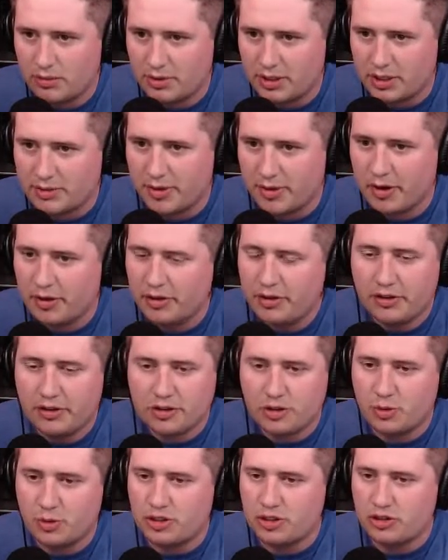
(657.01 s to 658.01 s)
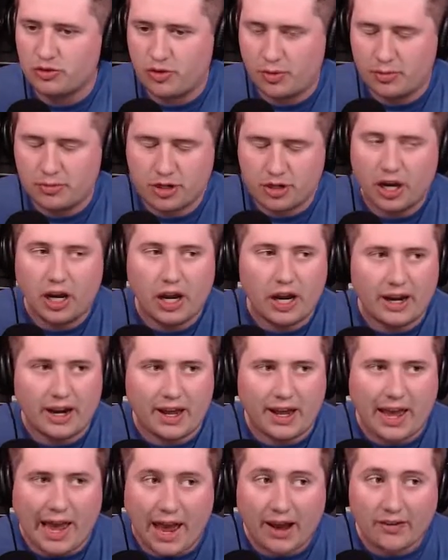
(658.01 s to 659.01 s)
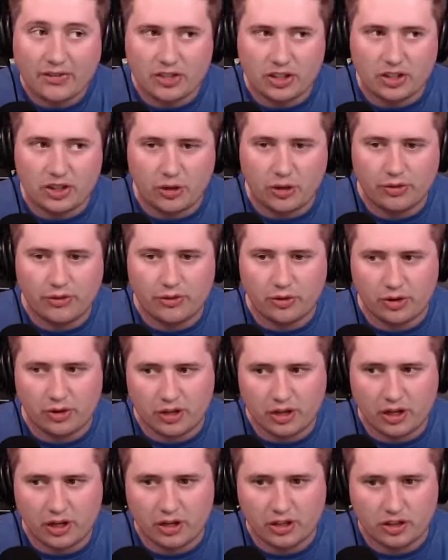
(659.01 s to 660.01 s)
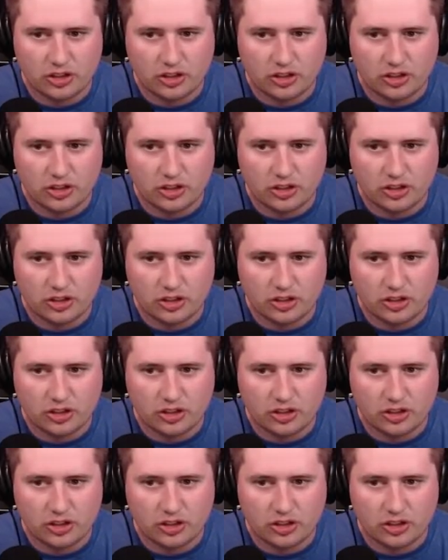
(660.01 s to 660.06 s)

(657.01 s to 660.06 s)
because my only other switch is Ripjaw, and I have to go for